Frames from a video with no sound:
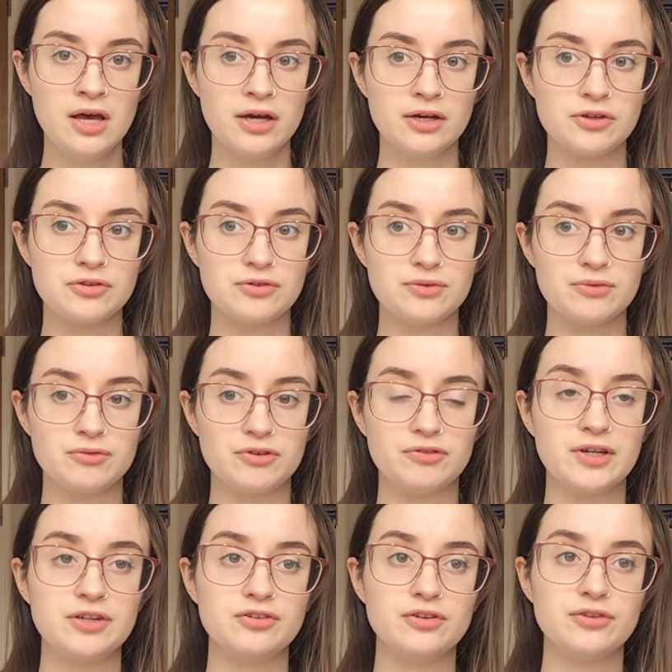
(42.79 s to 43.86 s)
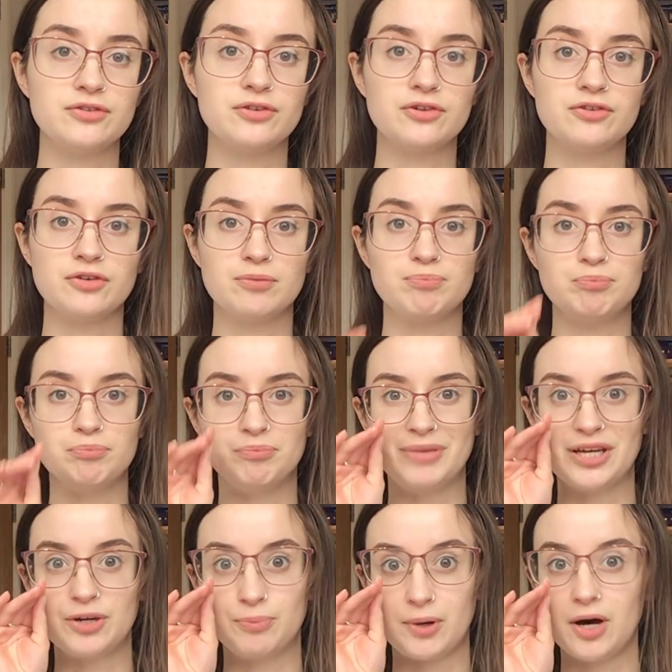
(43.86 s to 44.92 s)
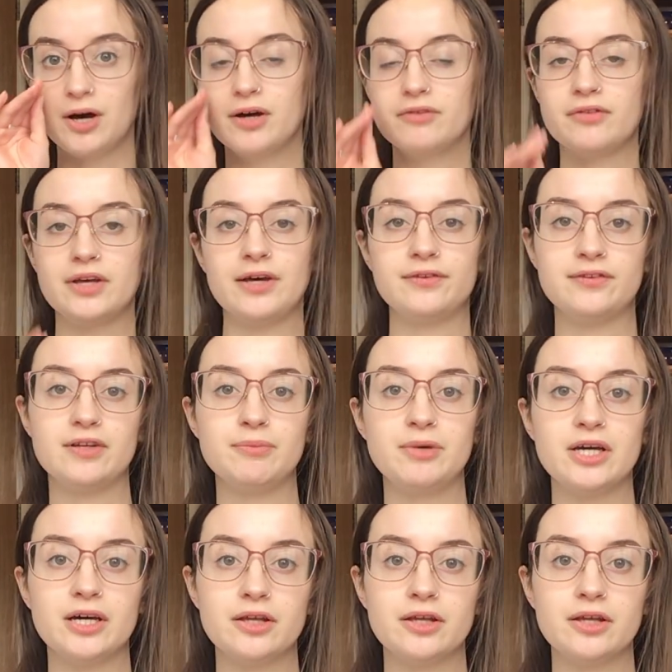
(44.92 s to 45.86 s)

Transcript: because reflection is such a big part of the STP.